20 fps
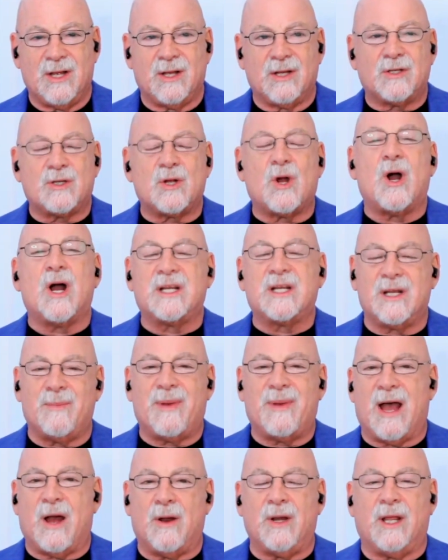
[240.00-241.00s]
talked
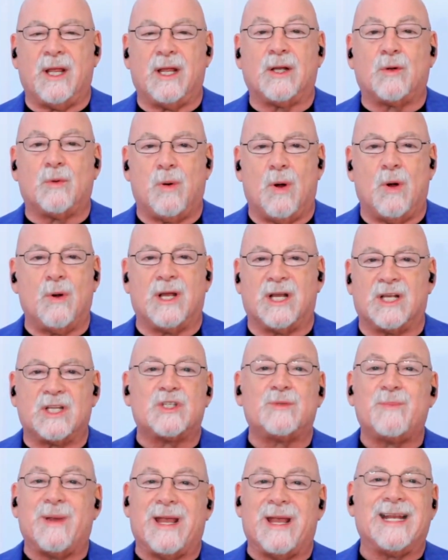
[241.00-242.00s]
about, quote,
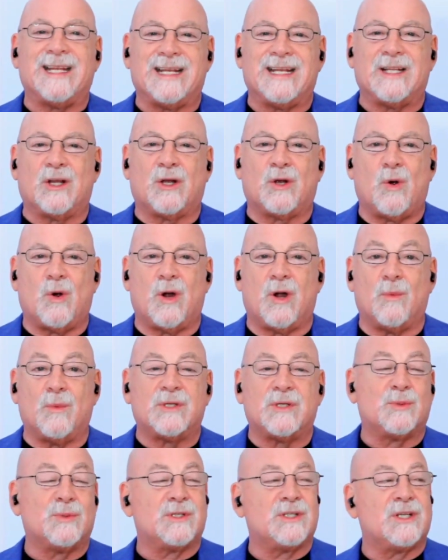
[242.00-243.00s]
expanding the court,
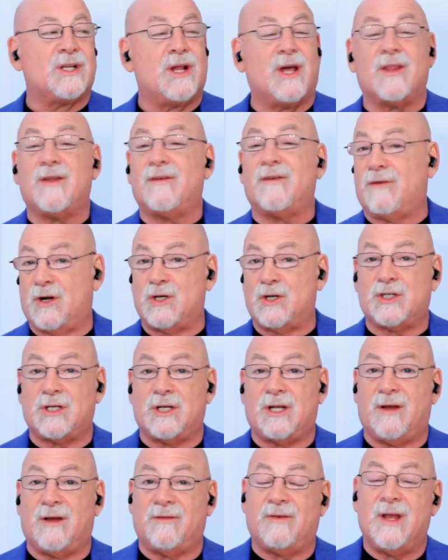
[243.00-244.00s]
which was another version
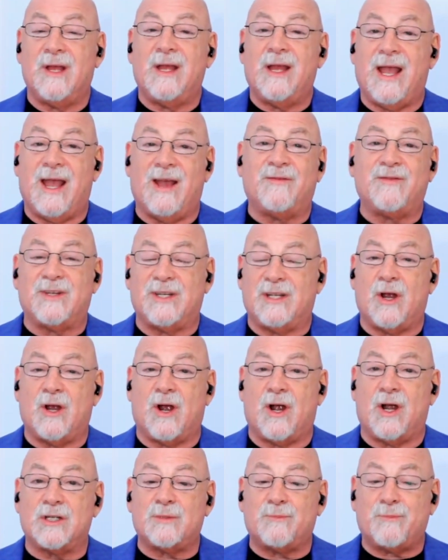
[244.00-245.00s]
of
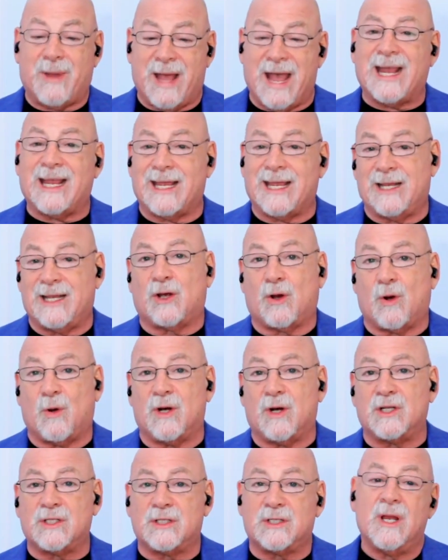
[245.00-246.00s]
FDR's packing the
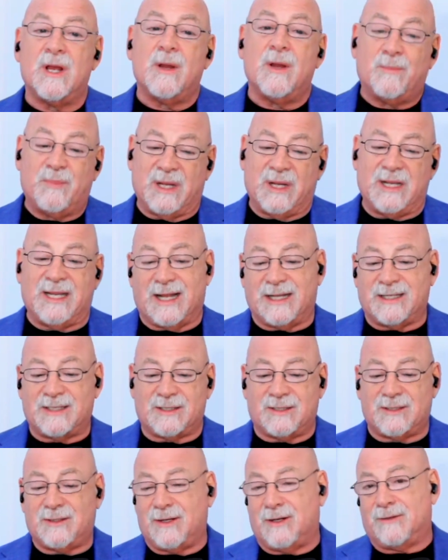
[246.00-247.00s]
courts. But
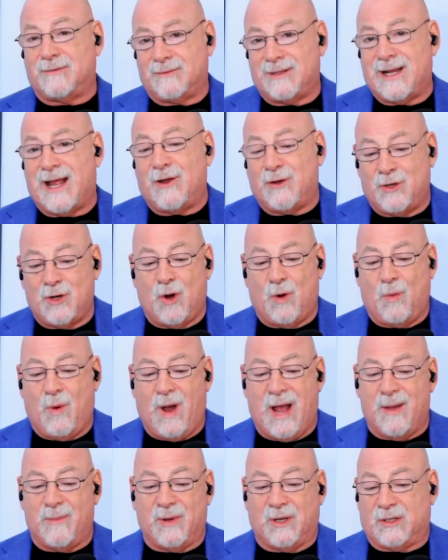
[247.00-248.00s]
that's, now you know
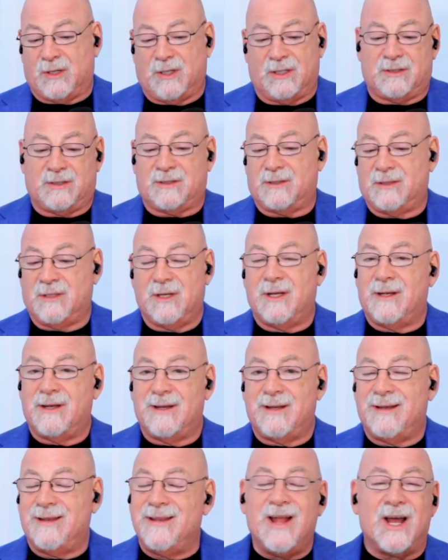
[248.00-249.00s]
why, because
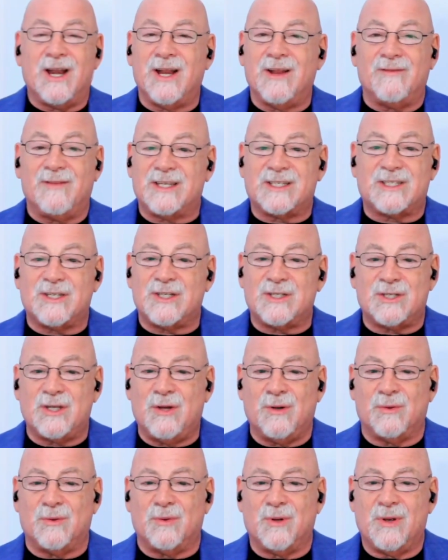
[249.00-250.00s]
none of this is
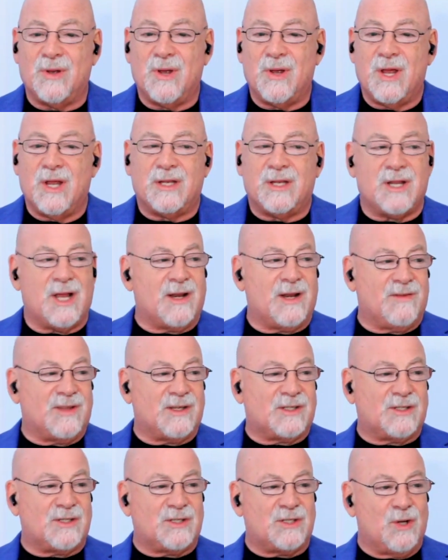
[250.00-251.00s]
new. None of
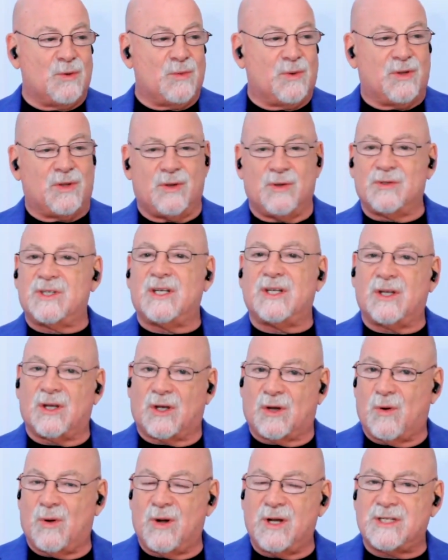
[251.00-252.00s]
this is new with using the
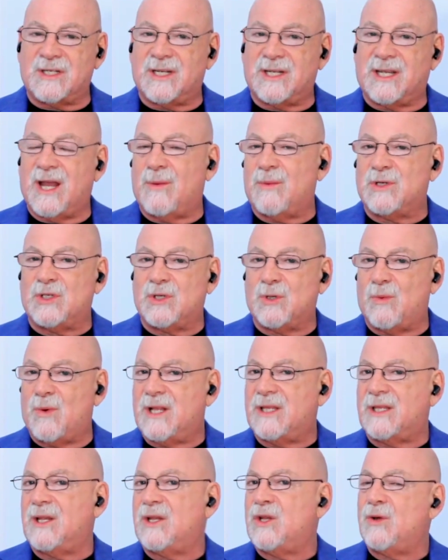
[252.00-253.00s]
courts to get what you
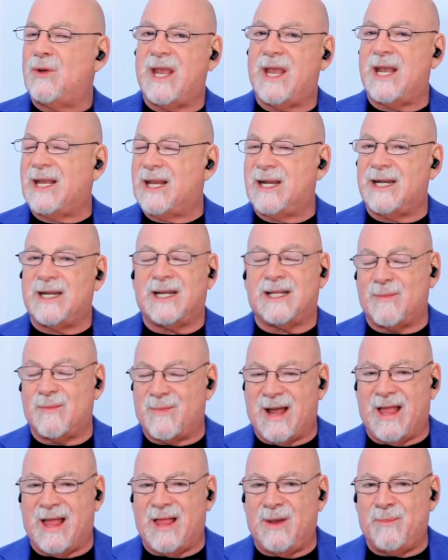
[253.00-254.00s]
want, then you can't get it at the
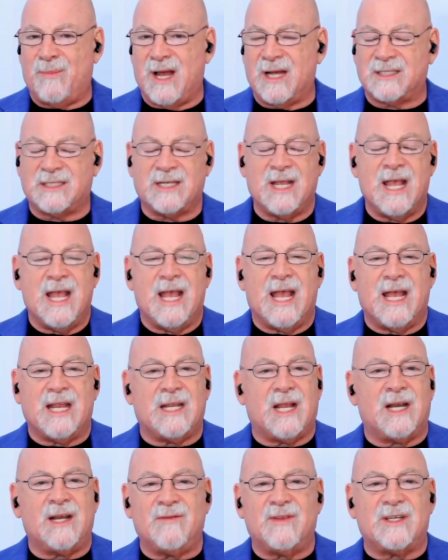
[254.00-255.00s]
ballot box. And
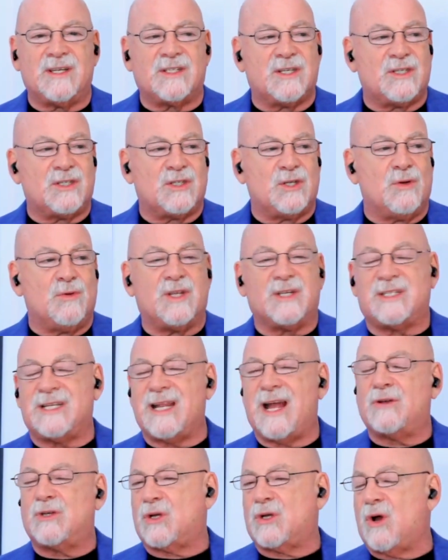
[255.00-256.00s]
none of this is new, this
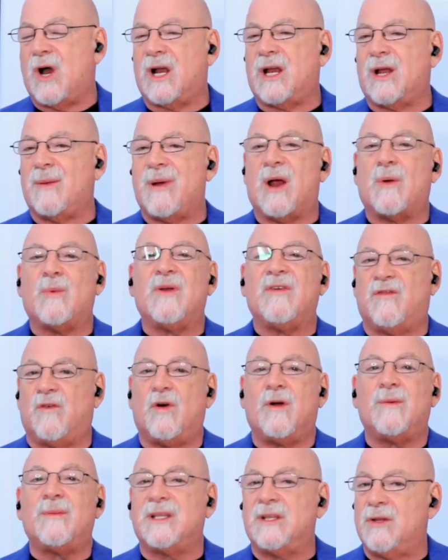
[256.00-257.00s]
now talk about
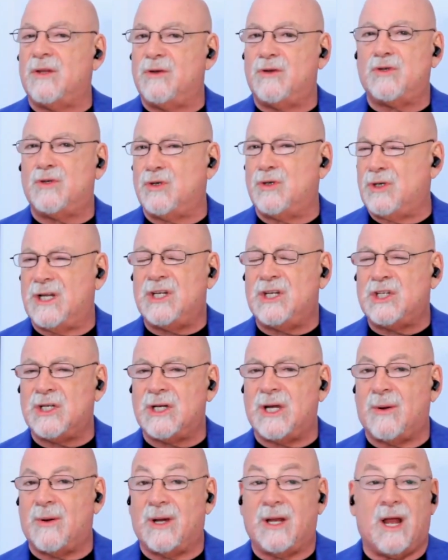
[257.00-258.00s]
reforming the
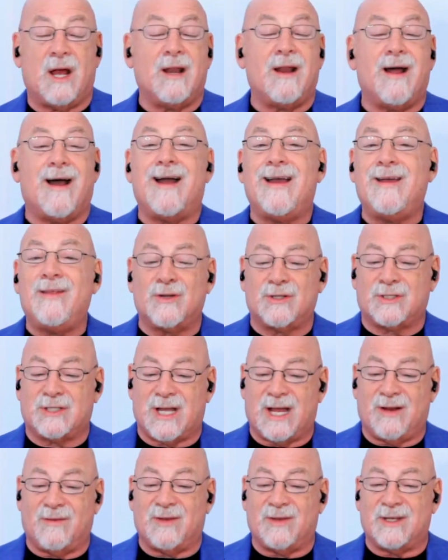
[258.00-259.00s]
judiciary on either
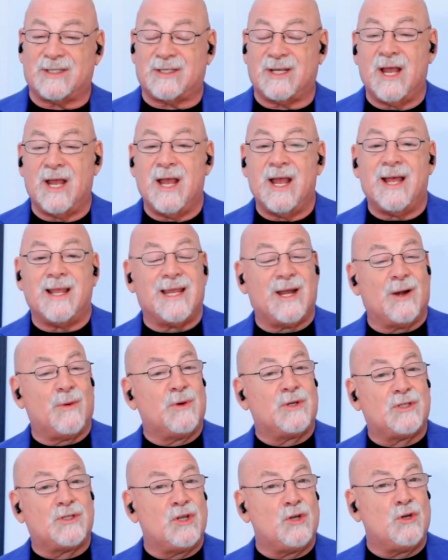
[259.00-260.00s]
side of this. There
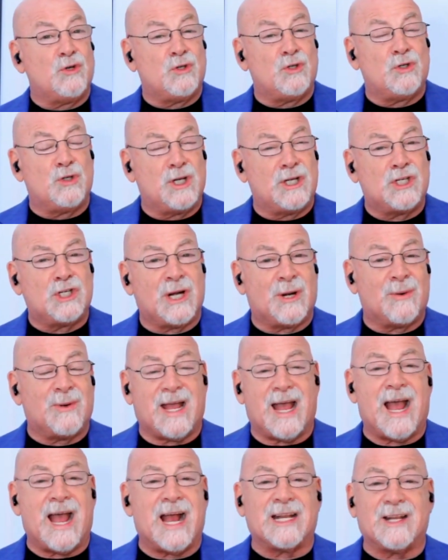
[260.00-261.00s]
was the
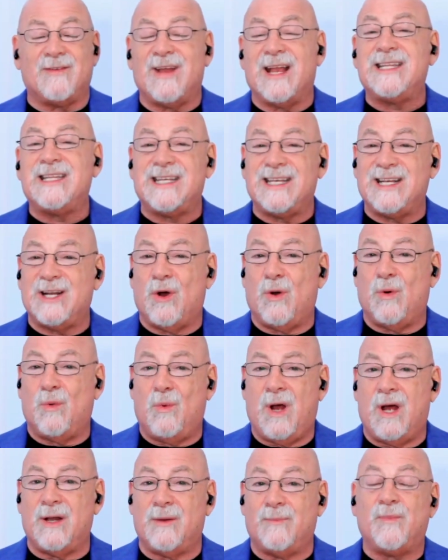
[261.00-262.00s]
Judiciary Act of
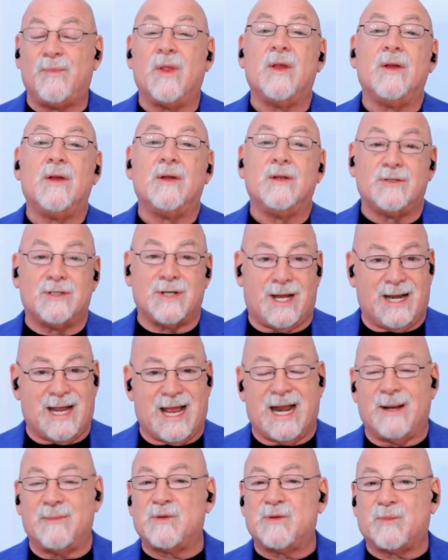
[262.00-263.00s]
1801. John
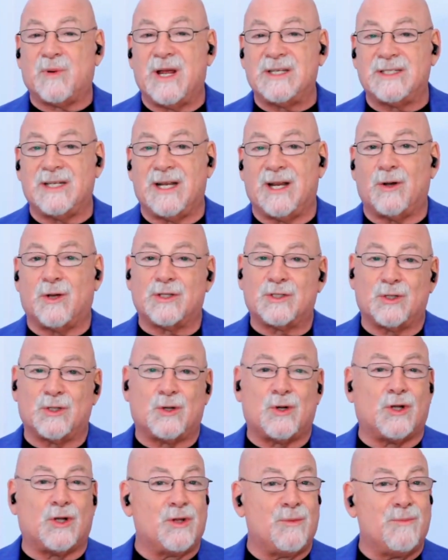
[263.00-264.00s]
Adams, president, also
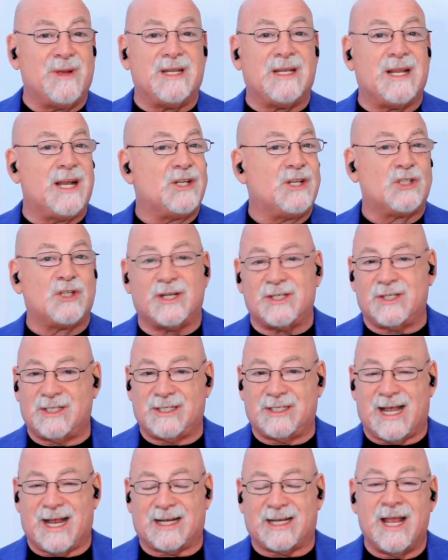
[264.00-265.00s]
called the Midnight Judges
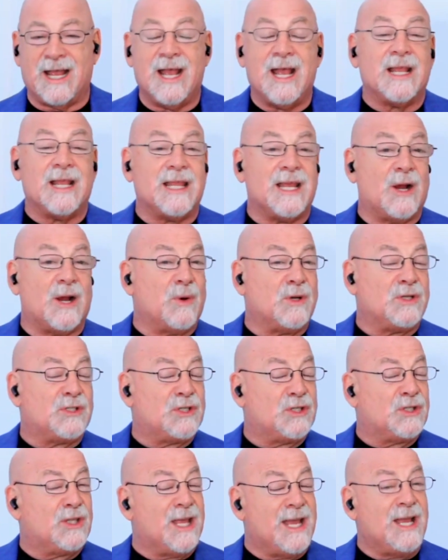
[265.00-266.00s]
Act. There
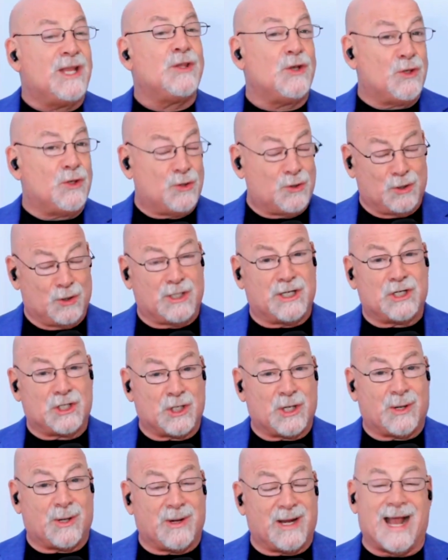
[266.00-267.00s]
was then the
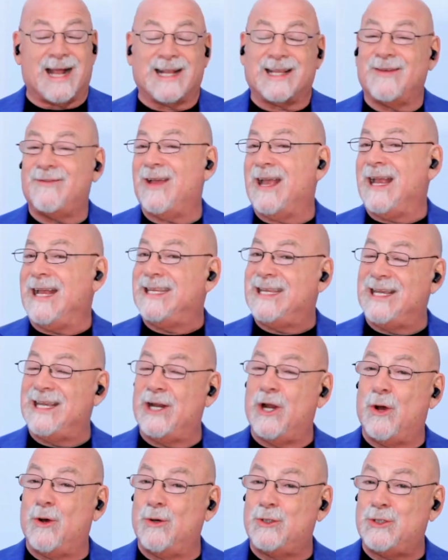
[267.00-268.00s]
Judiciary Act of
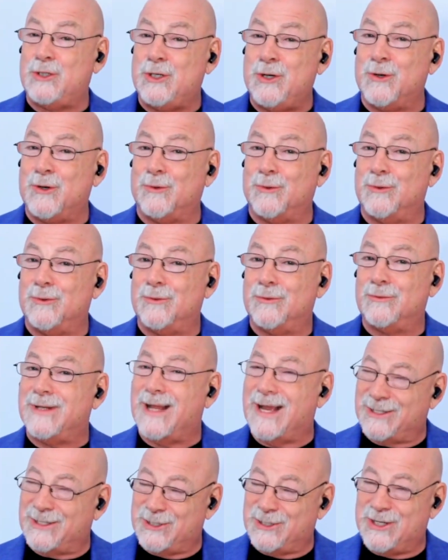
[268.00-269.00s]
1802.
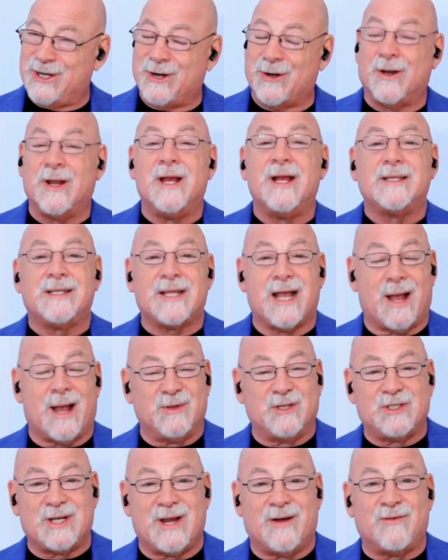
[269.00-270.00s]
Next year,
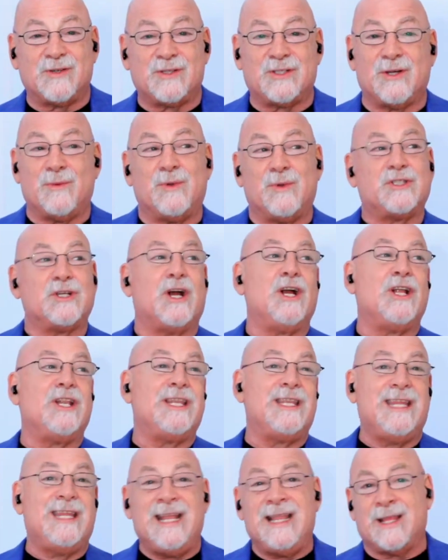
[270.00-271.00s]
Thomas Jefferson, which
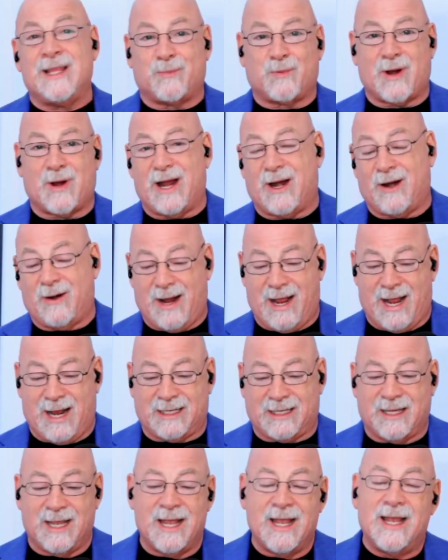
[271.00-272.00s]
undid the prior
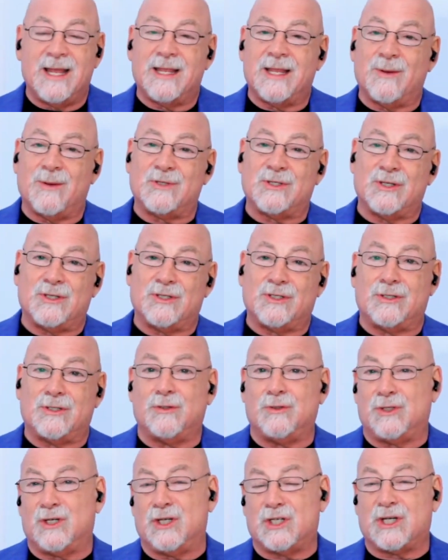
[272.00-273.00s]
act. There was a
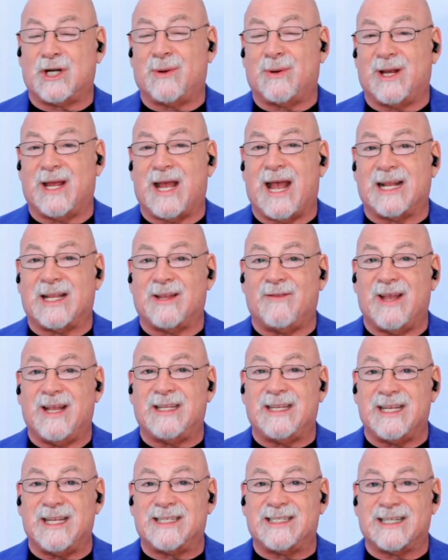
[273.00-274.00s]
Judiciary Act of
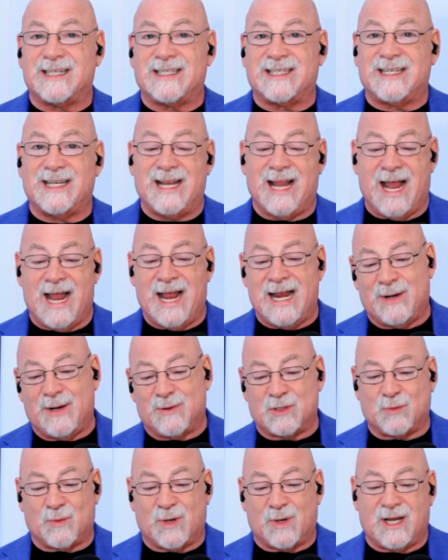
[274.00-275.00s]
1869. There
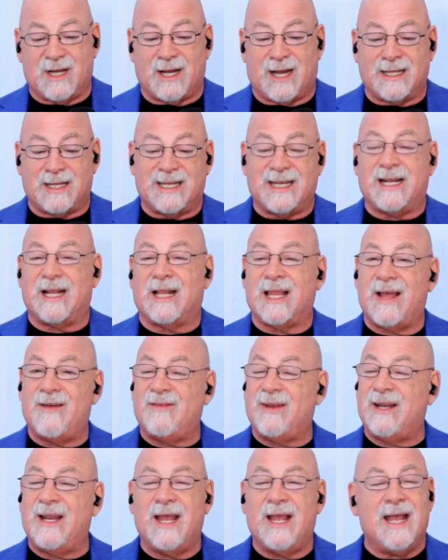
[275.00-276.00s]
was one in
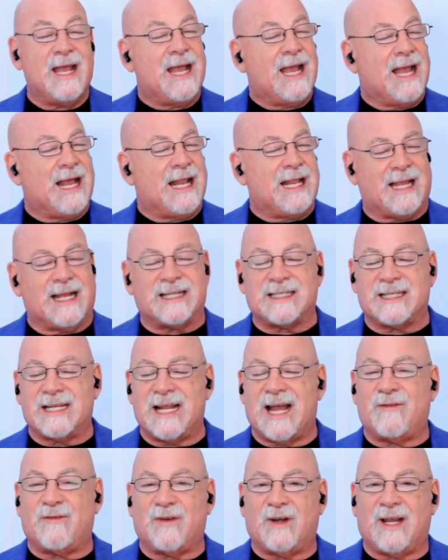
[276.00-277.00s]
1911. And let's
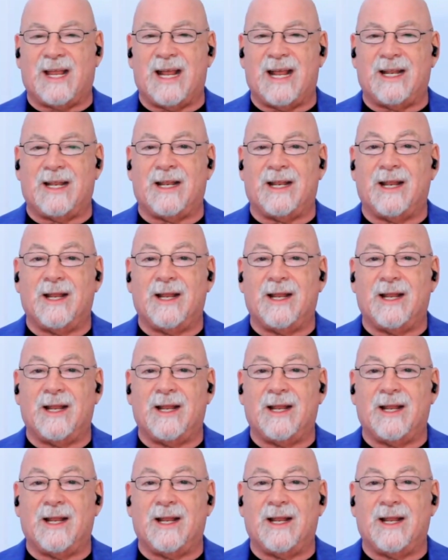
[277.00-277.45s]
not forget